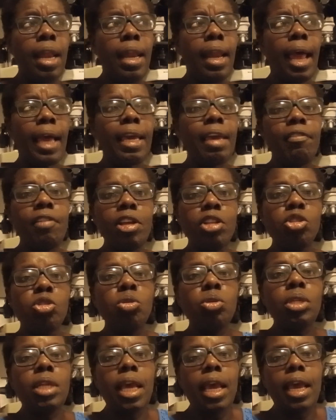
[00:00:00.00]
Like even
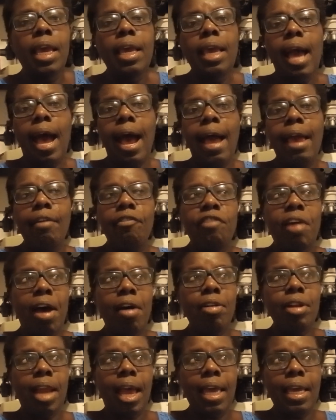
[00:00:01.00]
today, I
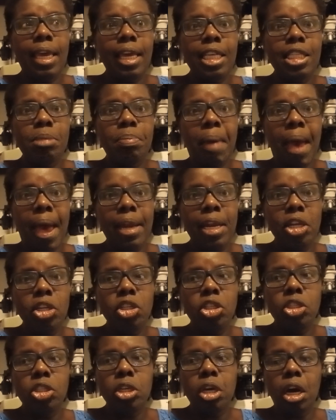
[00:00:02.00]
found like a
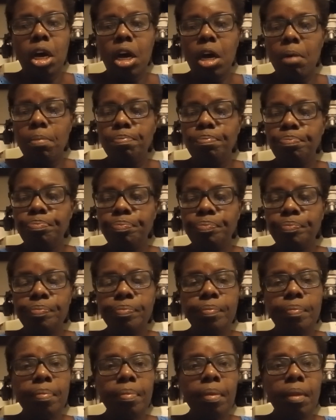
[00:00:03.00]
Spanish, um,
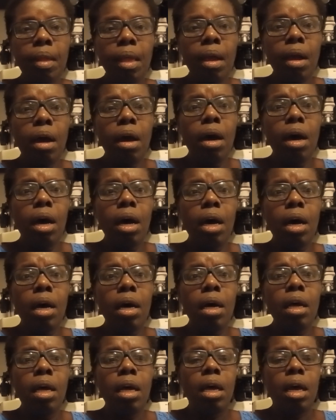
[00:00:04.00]

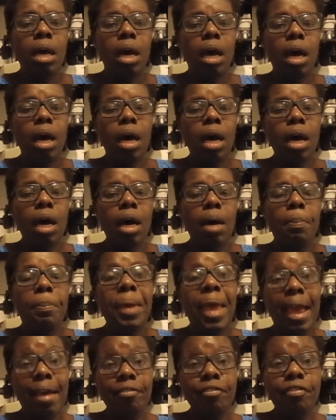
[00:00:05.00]
uh uh,
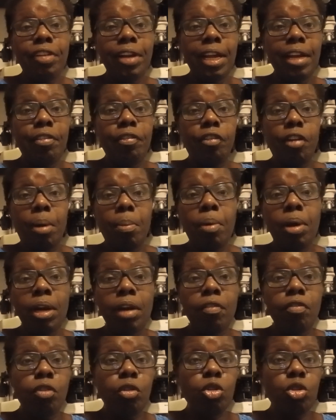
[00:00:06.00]
pamphlet from one
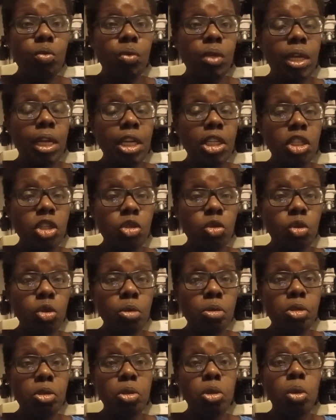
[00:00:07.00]
of those religious
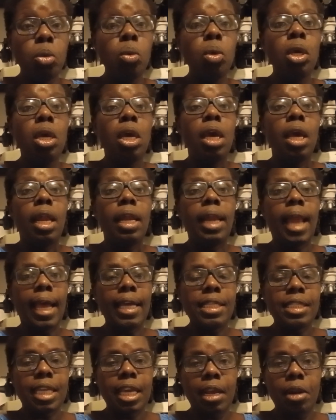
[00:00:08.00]
groups, you know,
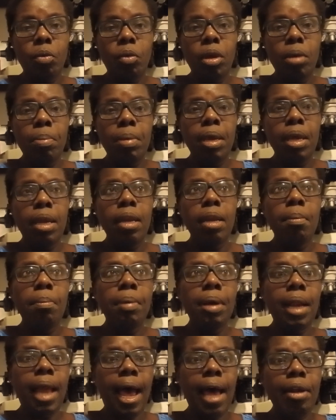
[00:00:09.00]
light skinned women,
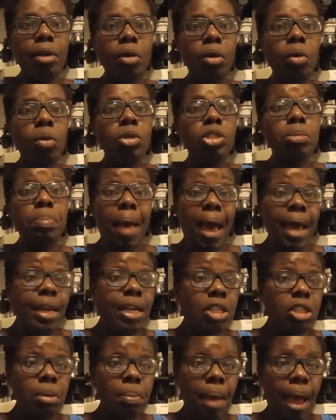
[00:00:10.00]
mulatto,
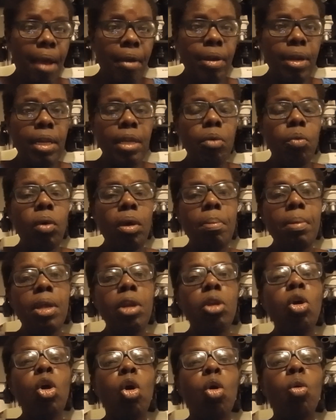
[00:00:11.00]
Spanish apparently
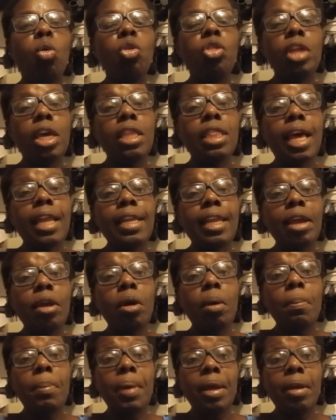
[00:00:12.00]
women who think that they
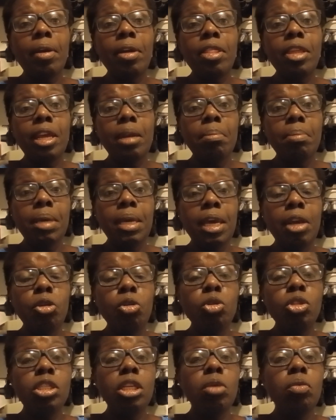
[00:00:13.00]
are better than me and
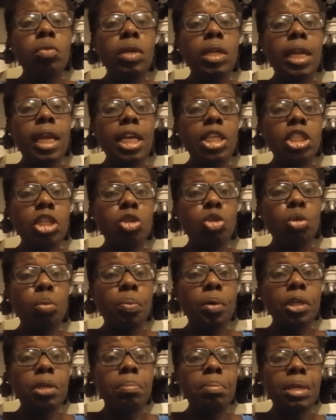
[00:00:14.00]
using religion to
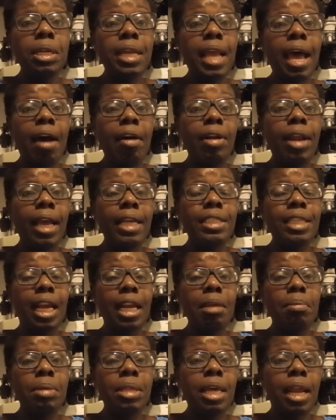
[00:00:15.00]
put me down, like
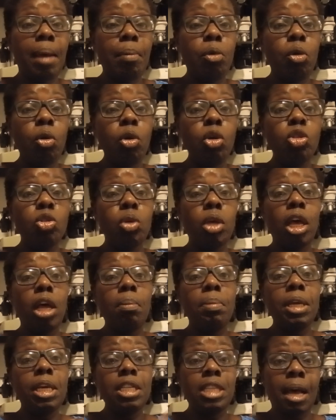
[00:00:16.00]
telling me that I'm going to hell
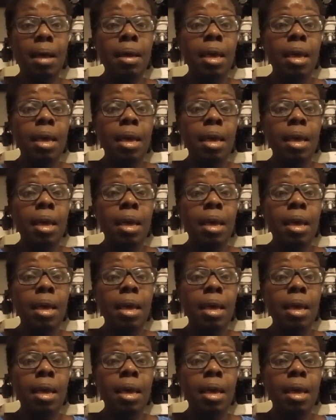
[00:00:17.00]
because I,